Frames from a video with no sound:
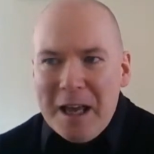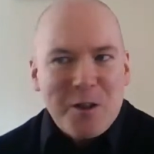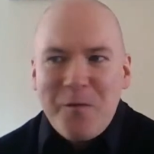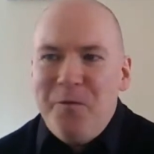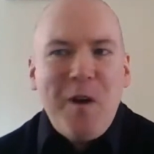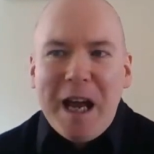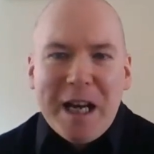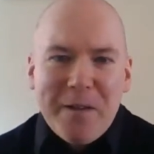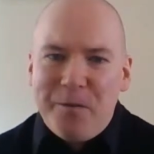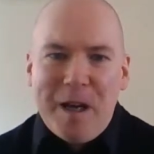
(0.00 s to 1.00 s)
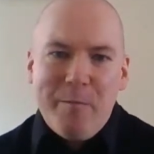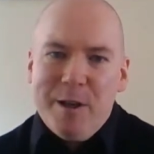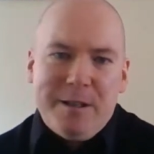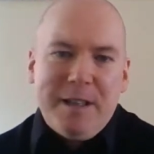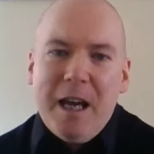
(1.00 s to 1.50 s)
It's a very
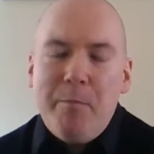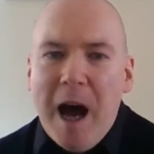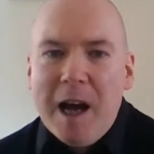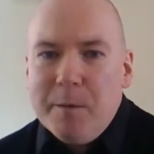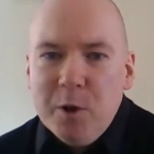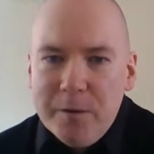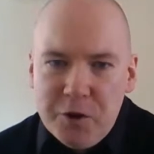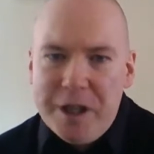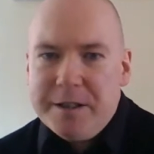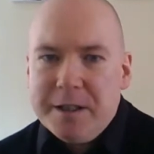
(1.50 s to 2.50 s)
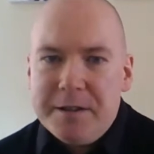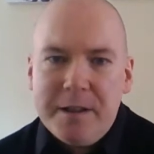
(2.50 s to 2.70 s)
famous parable of Jesus,